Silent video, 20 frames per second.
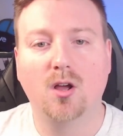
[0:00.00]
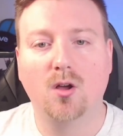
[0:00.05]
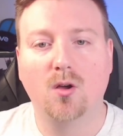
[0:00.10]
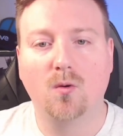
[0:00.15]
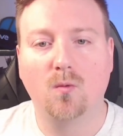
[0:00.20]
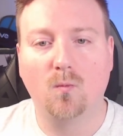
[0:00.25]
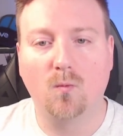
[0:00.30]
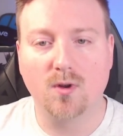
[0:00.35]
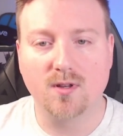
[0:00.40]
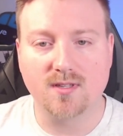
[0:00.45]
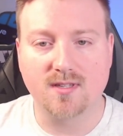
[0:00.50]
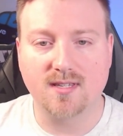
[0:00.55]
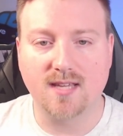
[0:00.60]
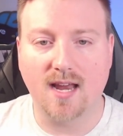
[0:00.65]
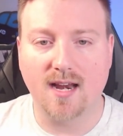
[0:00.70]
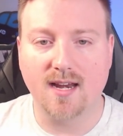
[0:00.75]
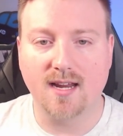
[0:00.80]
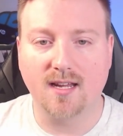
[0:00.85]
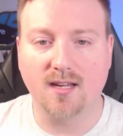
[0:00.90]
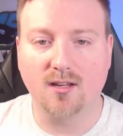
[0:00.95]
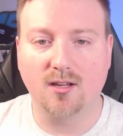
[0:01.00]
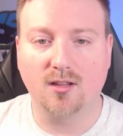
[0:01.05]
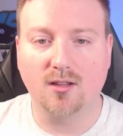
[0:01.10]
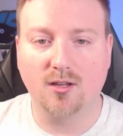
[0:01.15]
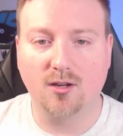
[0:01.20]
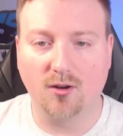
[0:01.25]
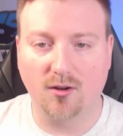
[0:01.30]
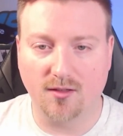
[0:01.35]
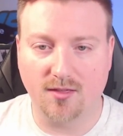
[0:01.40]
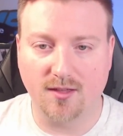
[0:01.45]
When sending
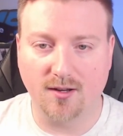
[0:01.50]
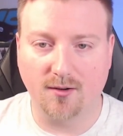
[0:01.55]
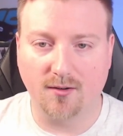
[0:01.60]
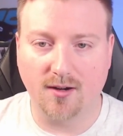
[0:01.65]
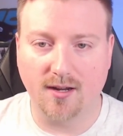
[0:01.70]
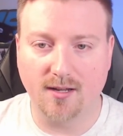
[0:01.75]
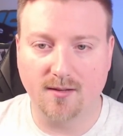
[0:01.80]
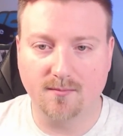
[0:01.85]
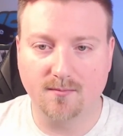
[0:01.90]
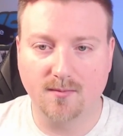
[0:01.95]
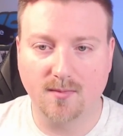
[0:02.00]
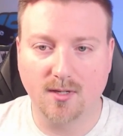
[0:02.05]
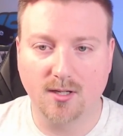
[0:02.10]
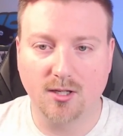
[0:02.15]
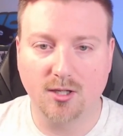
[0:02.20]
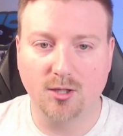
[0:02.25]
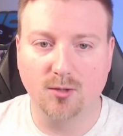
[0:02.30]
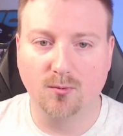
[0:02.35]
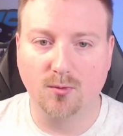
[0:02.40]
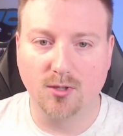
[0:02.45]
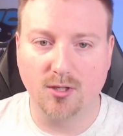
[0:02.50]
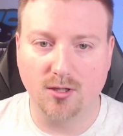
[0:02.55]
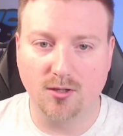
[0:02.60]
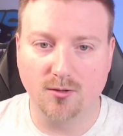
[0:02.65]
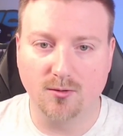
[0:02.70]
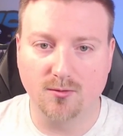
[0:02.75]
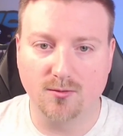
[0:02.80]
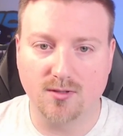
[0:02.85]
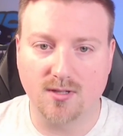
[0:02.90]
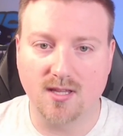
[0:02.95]
your Ethereum, you will
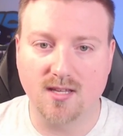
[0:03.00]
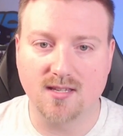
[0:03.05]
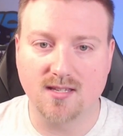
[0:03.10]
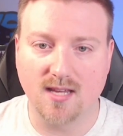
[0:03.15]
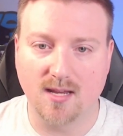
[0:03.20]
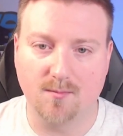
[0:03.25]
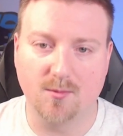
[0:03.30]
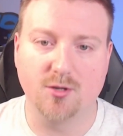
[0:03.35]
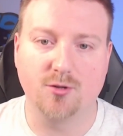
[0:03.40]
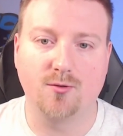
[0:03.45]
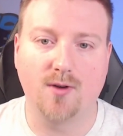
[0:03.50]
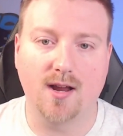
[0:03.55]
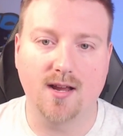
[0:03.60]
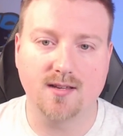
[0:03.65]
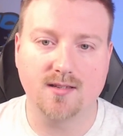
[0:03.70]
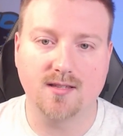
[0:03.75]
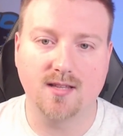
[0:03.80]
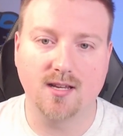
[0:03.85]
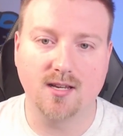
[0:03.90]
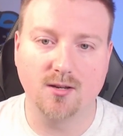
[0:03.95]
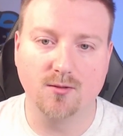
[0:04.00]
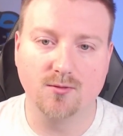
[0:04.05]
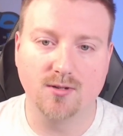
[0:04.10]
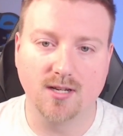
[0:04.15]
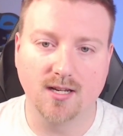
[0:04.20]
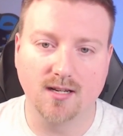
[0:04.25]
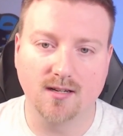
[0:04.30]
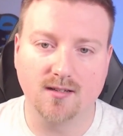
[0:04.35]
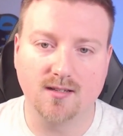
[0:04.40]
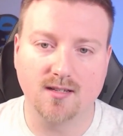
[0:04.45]
use the same address that you
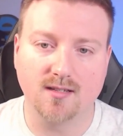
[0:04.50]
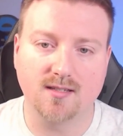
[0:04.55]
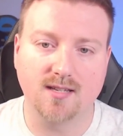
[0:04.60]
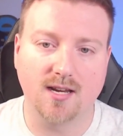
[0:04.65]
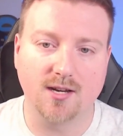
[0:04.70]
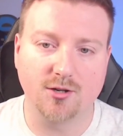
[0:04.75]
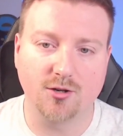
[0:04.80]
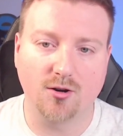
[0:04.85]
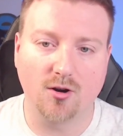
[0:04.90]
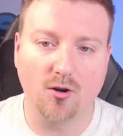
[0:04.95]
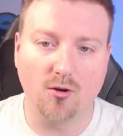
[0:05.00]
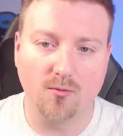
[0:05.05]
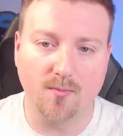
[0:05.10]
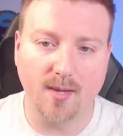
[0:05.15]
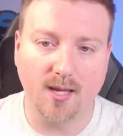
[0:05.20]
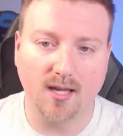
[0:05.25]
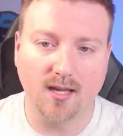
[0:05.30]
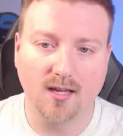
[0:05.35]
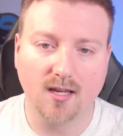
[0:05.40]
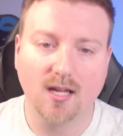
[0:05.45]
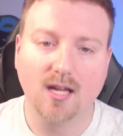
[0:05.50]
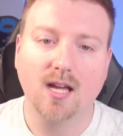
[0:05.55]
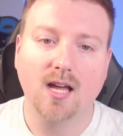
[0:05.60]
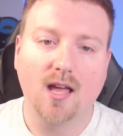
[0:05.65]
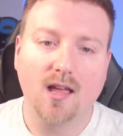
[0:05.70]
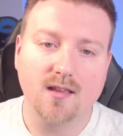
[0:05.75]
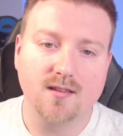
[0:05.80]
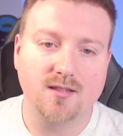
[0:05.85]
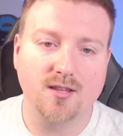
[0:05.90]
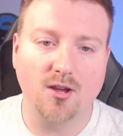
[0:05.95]
did to send your OMI,
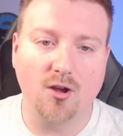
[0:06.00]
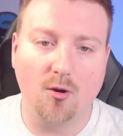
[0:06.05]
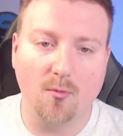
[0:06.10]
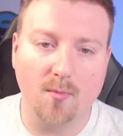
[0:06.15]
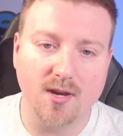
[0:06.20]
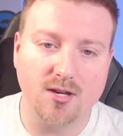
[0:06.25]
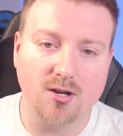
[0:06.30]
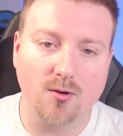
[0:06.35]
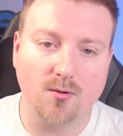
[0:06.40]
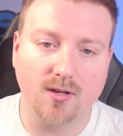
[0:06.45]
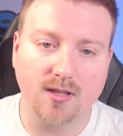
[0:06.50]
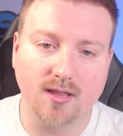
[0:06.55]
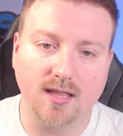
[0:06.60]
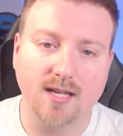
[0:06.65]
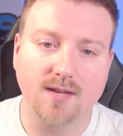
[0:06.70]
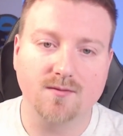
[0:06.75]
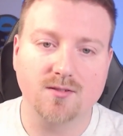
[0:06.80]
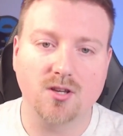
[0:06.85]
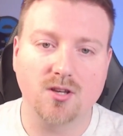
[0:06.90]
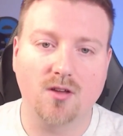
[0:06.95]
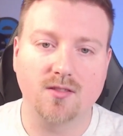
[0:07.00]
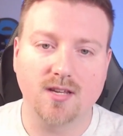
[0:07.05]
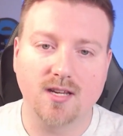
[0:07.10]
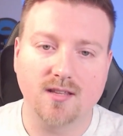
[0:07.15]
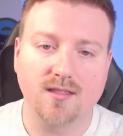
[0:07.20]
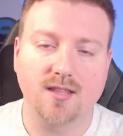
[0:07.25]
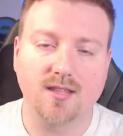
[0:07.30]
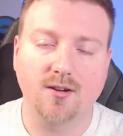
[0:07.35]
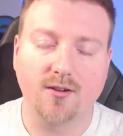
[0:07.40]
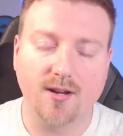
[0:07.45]
as the OMI token lives on the
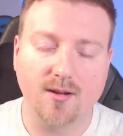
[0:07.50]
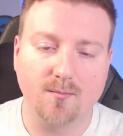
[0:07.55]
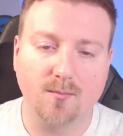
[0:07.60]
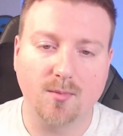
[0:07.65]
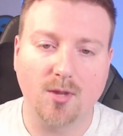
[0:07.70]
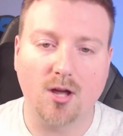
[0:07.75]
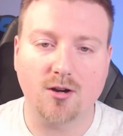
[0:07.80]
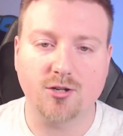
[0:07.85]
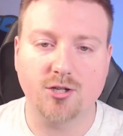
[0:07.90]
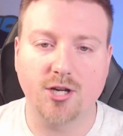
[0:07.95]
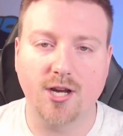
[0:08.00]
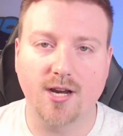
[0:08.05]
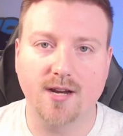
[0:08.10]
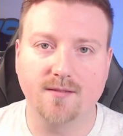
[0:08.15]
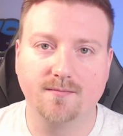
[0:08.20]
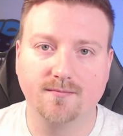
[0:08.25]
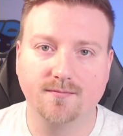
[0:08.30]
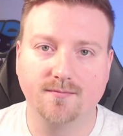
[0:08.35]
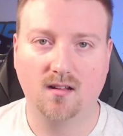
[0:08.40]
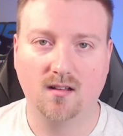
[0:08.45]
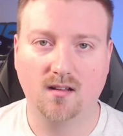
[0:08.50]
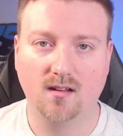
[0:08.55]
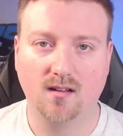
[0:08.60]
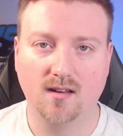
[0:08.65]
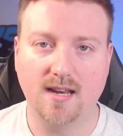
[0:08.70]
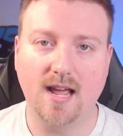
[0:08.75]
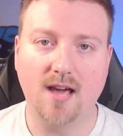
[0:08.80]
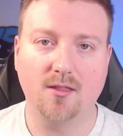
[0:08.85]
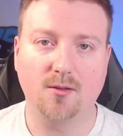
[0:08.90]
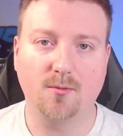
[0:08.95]
Ethereum blockchain.
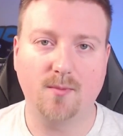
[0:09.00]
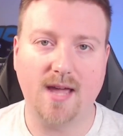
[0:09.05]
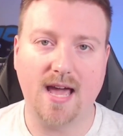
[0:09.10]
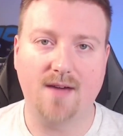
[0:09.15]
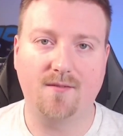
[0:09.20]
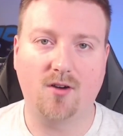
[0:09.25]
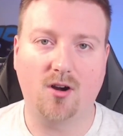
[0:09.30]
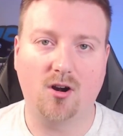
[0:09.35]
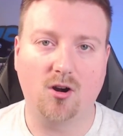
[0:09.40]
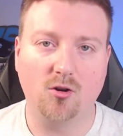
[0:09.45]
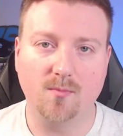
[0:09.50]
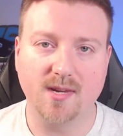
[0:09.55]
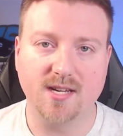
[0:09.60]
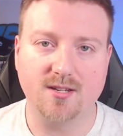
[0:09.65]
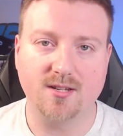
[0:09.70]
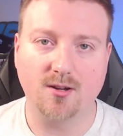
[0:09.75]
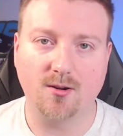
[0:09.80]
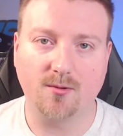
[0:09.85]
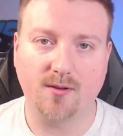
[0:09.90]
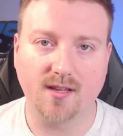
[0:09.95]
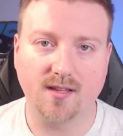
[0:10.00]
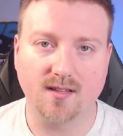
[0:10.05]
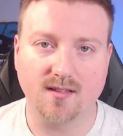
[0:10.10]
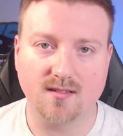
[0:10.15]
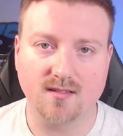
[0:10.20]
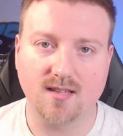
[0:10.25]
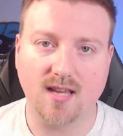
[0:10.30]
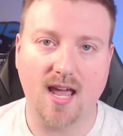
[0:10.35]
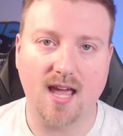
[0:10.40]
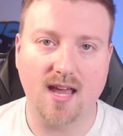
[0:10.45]
Now that we have our OMI
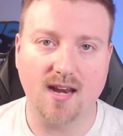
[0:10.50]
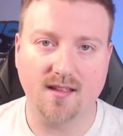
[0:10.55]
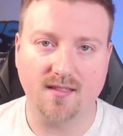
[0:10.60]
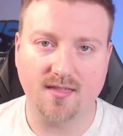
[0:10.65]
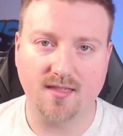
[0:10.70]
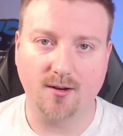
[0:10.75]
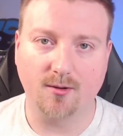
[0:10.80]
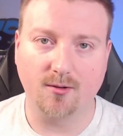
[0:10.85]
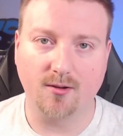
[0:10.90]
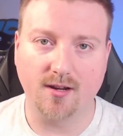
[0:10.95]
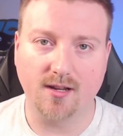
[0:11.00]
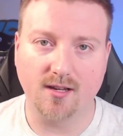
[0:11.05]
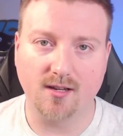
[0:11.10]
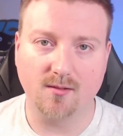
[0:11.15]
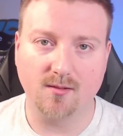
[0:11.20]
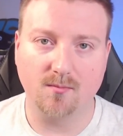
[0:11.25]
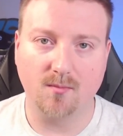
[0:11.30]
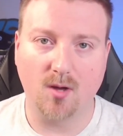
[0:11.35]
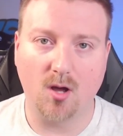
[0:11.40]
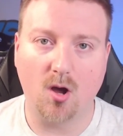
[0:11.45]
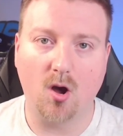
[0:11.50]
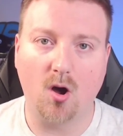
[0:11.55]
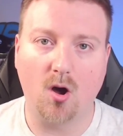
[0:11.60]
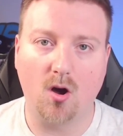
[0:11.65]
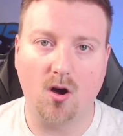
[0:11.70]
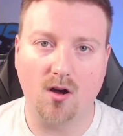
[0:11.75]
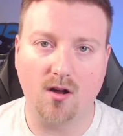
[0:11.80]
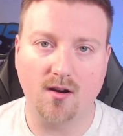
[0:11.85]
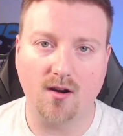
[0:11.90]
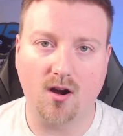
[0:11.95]
tokens and Ethereum
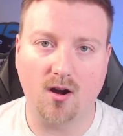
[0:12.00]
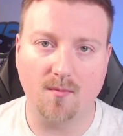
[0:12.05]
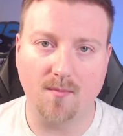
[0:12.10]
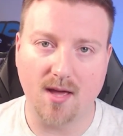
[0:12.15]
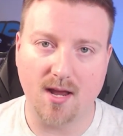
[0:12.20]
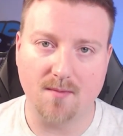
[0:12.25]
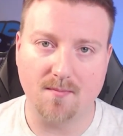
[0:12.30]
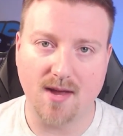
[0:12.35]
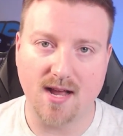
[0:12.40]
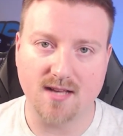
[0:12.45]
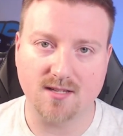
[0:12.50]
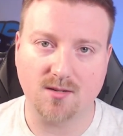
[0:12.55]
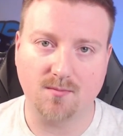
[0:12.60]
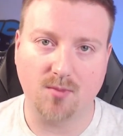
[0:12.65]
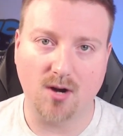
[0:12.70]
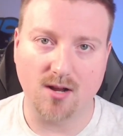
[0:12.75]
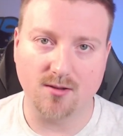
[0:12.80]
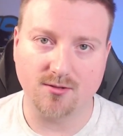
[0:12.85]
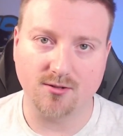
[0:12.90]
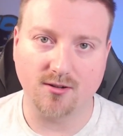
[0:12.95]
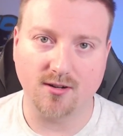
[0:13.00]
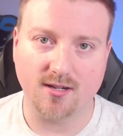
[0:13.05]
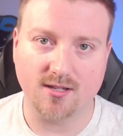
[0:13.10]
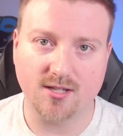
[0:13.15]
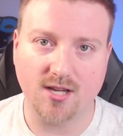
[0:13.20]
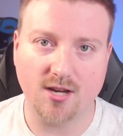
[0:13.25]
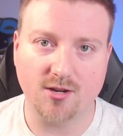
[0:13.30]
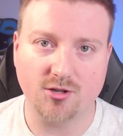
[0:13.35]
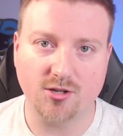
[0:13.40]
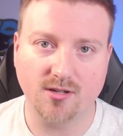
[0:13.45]
on our MetaMask browser
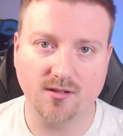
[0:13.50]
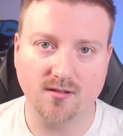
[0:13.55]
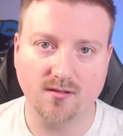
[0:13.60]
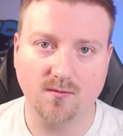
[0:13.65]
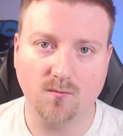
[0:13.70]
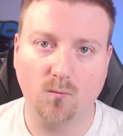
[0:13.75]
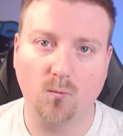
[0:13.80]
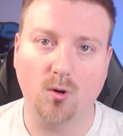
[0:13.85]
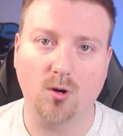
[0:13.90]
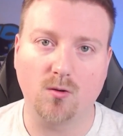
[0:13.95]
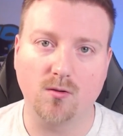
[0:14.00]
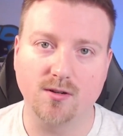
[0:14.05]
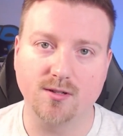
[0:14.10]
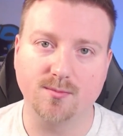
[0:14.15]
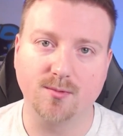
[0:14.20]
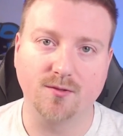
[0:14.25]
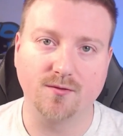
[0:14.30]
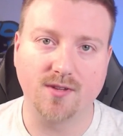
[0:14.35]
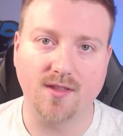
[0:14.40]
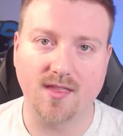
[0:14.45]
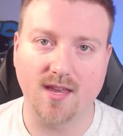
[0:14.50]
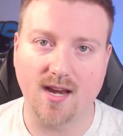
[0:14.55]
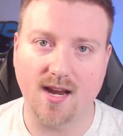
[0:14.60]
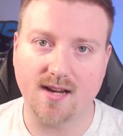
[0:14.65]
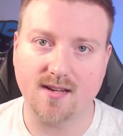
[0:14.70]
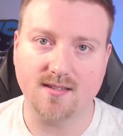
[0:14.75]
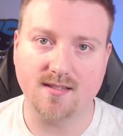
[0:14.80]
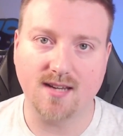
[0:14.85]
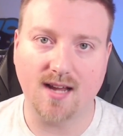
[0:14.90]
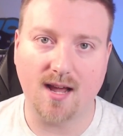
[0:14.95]
extension, we're going to move to the
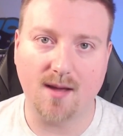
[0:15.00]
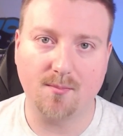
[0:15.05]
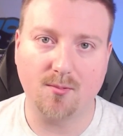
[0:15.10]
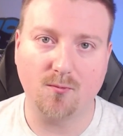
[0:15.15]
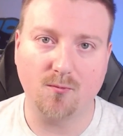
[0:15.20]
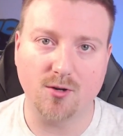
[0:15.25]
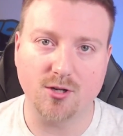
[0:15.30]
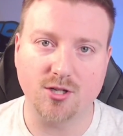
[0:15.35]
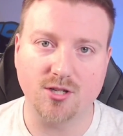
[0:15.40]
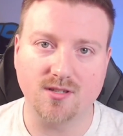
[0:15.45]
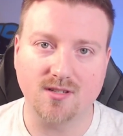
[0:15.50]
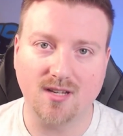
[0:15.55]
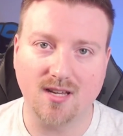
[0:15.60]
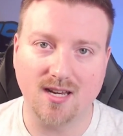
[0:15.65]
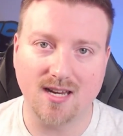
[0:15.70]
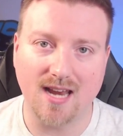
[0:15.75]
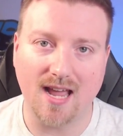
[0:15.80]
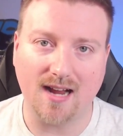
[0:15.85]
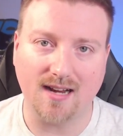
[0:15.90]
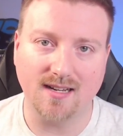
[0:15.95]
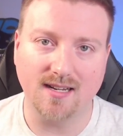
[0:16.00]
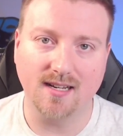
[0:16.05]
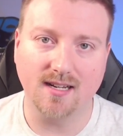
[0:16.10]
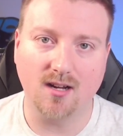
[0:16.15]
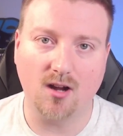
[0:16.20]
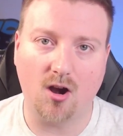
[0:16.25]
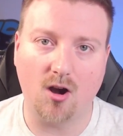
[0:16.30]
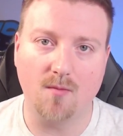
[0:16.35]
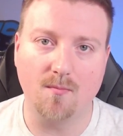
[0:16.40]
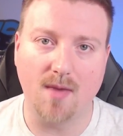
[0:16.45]
next step, which is
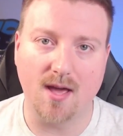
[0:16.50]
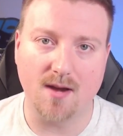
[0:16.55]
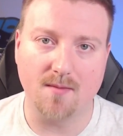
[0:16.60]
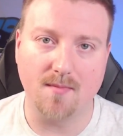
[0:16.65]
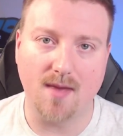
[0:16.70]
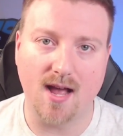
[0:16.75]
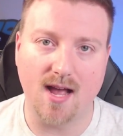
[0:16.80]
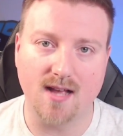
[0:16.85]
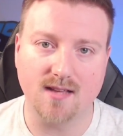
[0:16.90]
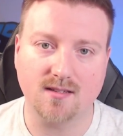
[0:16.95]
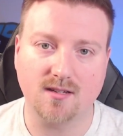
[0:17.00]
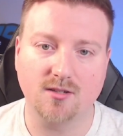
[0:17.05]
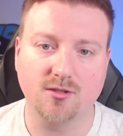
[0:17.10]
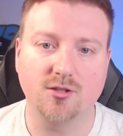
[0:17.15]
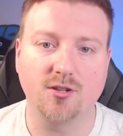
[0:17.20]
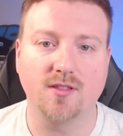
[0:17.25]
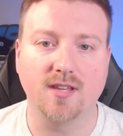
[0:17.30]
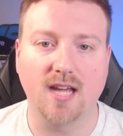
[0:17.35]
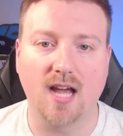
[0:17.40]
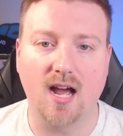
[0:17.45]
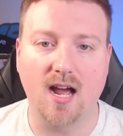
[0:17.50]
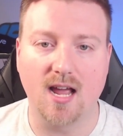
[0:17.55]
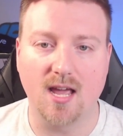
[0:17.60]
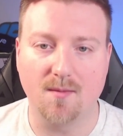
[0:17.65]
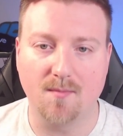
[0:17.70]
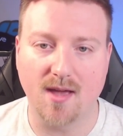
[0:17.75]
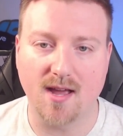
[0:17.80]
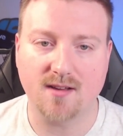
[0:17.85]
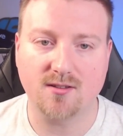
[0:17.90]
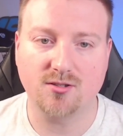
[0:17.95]
connecting our MetaMask to the
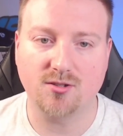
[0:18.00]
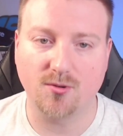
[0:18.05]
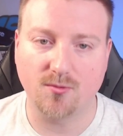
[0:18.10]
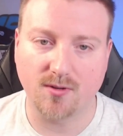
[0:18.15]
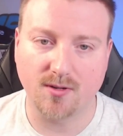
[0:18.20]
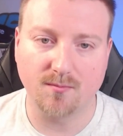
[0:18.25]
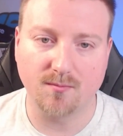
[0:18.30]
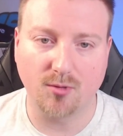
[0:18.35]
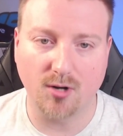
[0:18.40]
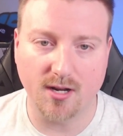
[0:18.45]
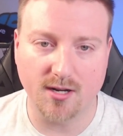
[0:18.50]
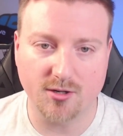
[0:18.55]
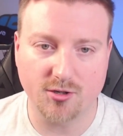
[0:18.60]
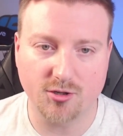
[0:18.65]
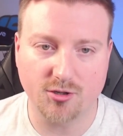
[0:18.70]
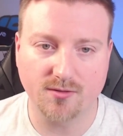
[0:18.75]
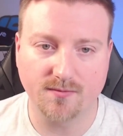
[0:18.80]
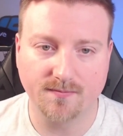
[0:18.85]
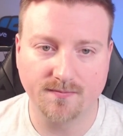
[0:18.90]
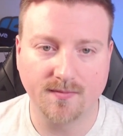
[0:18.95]
IMX token bridge.